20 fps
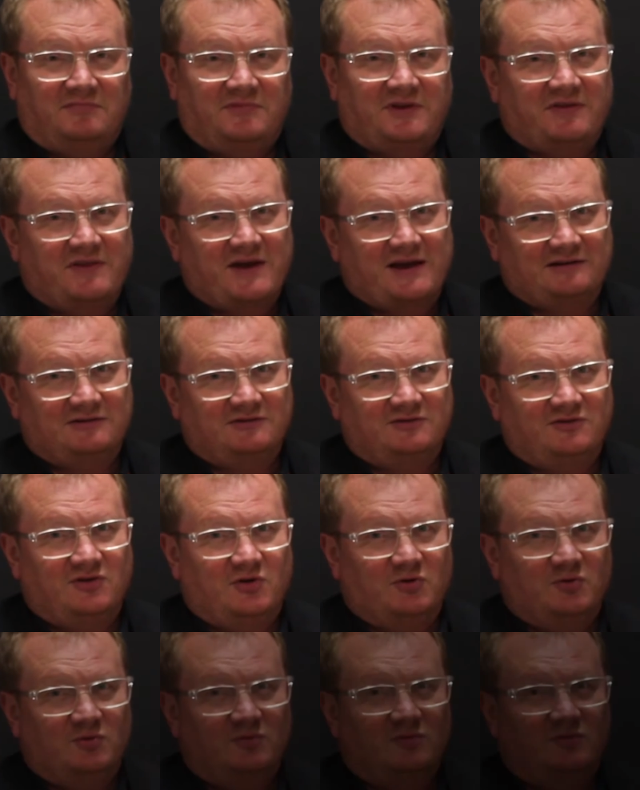then that'll
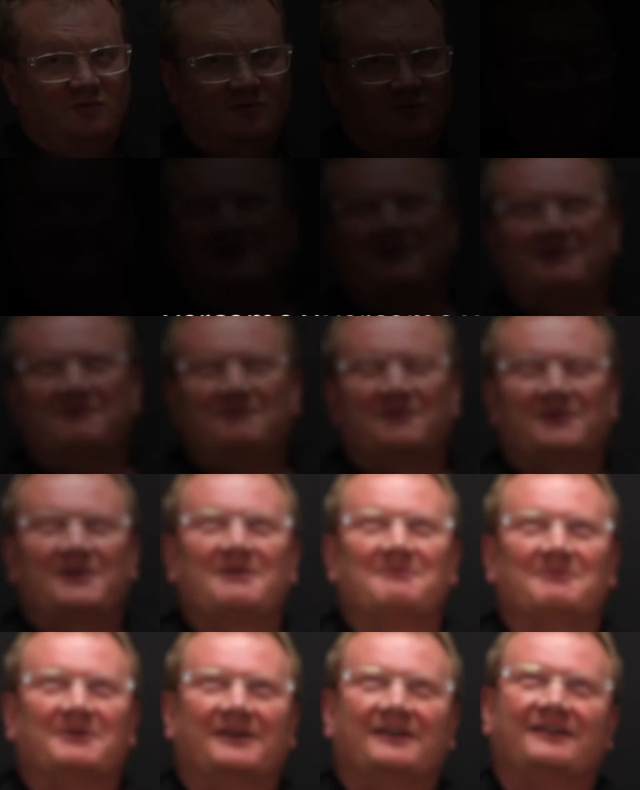do. Did I
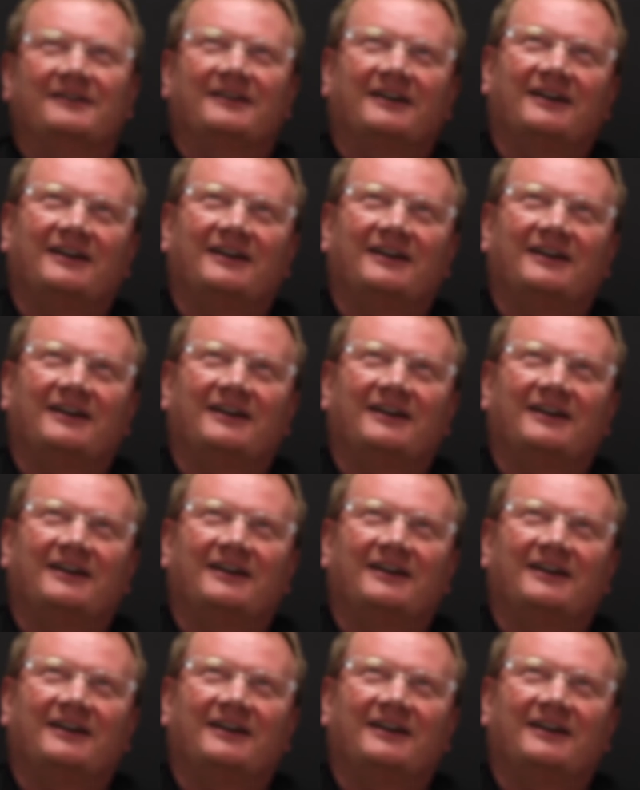overcome it?